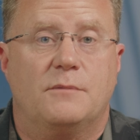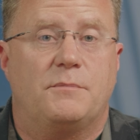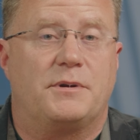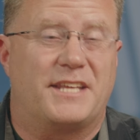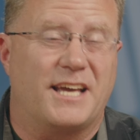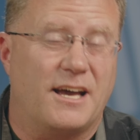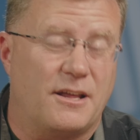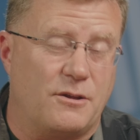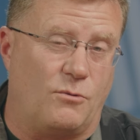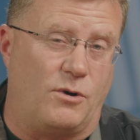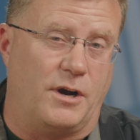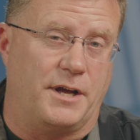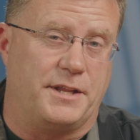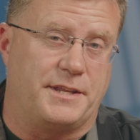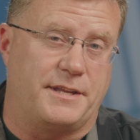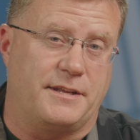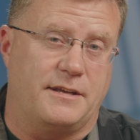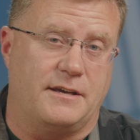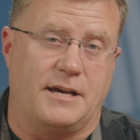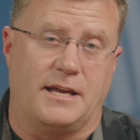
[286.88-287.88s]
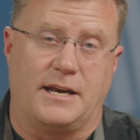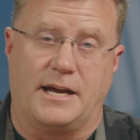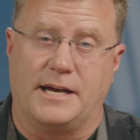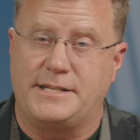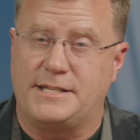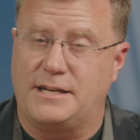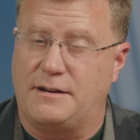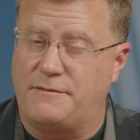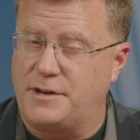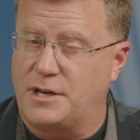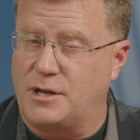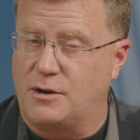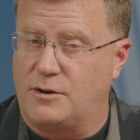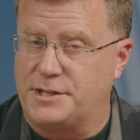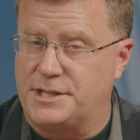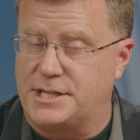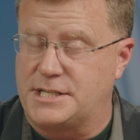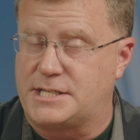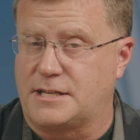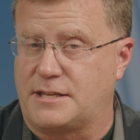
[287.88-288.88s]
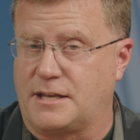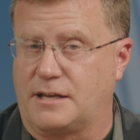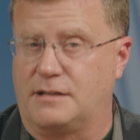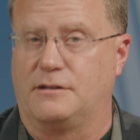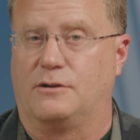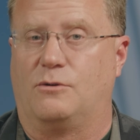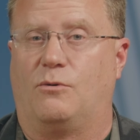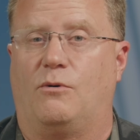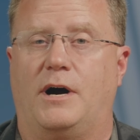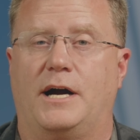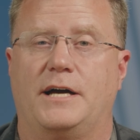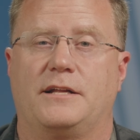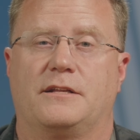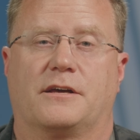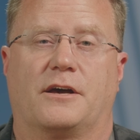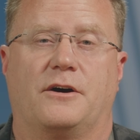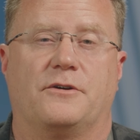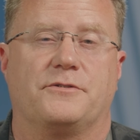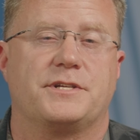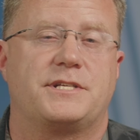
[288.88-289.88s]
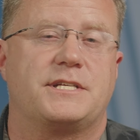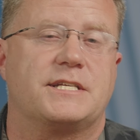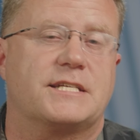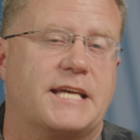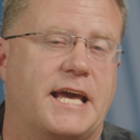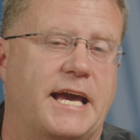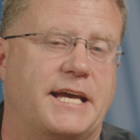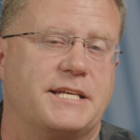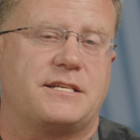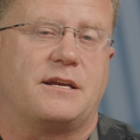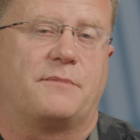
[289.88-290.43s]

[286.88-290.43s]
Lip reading: But the other one, and I did a video on this I think a little while ago, this is case